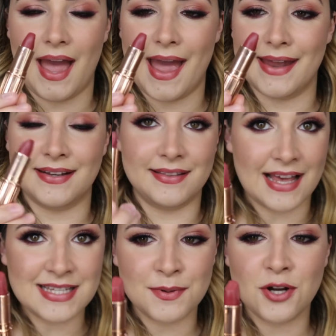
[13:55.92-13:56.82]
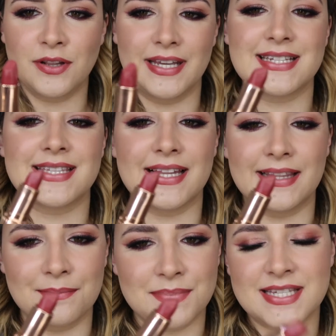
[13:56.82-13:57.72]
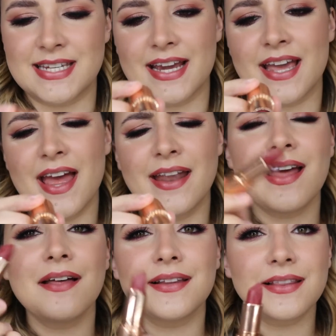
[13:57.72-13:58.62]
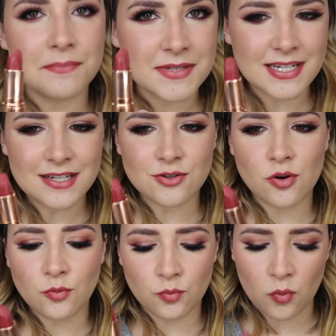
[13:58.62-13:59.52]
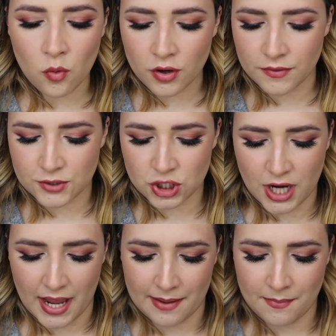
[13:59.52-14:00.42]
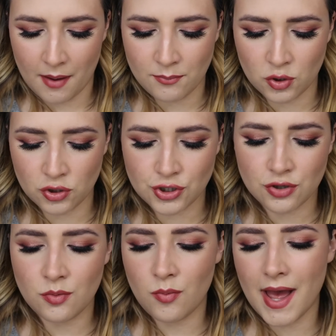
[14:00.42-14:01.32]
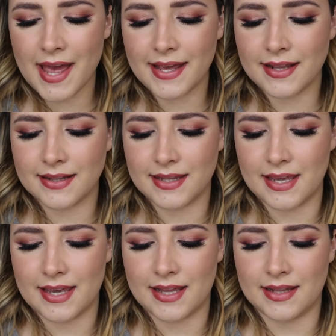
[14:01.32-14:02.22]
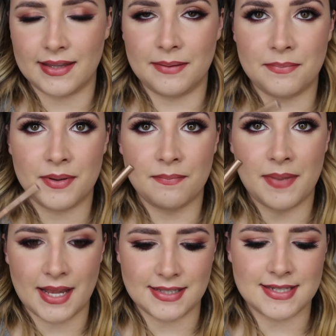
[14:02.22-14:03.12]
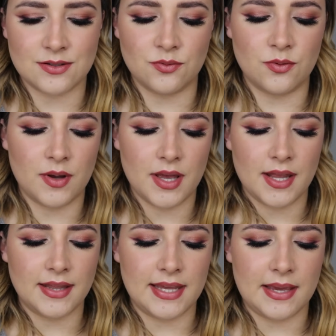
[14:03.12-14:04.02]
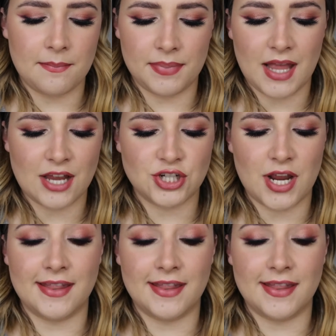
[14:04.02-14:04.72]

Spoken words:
And last but not least, the lipstick. Now, the lipstick's called Walk of Shame. I'm not sure why the lip pencil, the blush,